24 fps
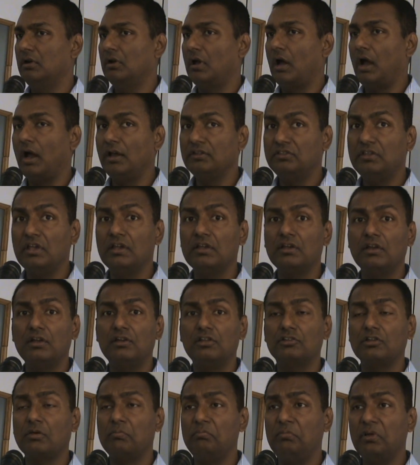I think it
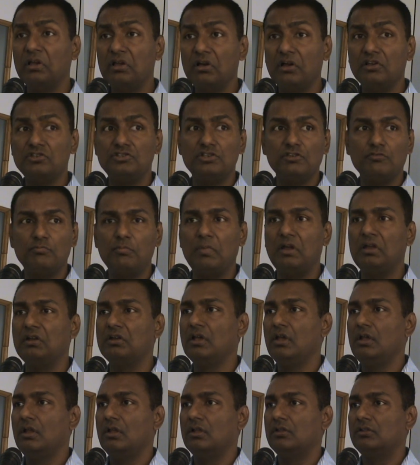is a bigger achievement
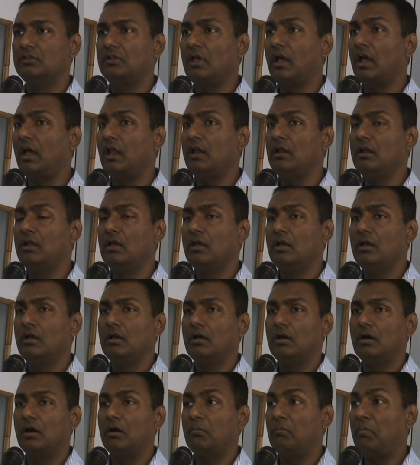than
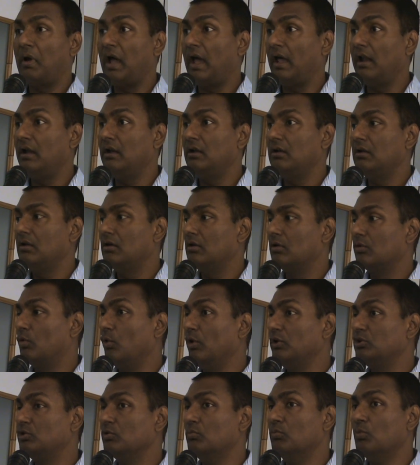a man
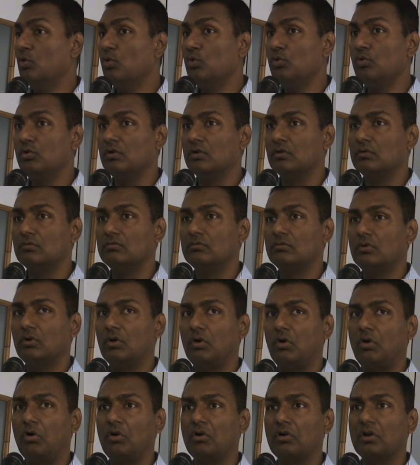going to moon
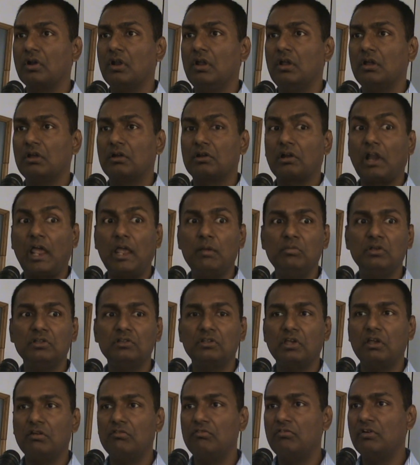or climbing
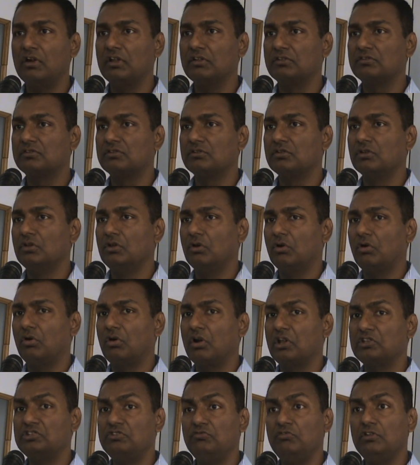the Everest
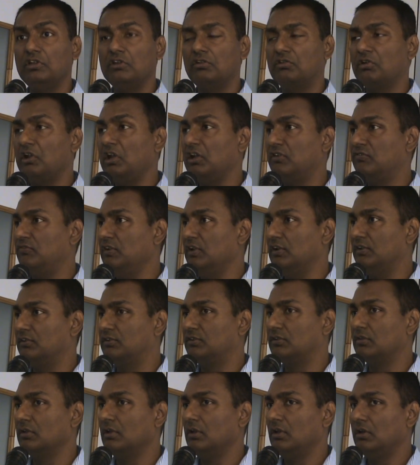or achieving great
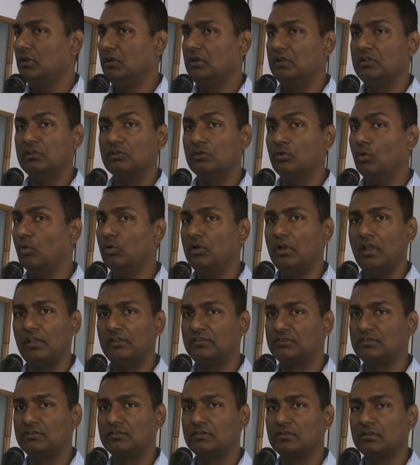feats. It is no
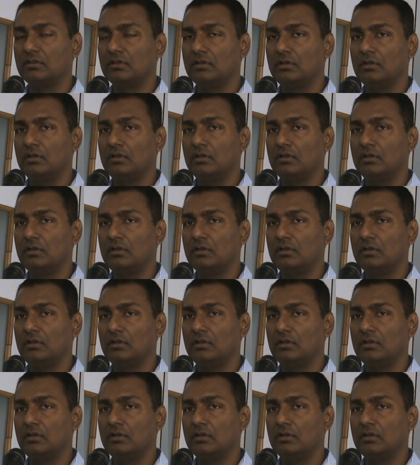less.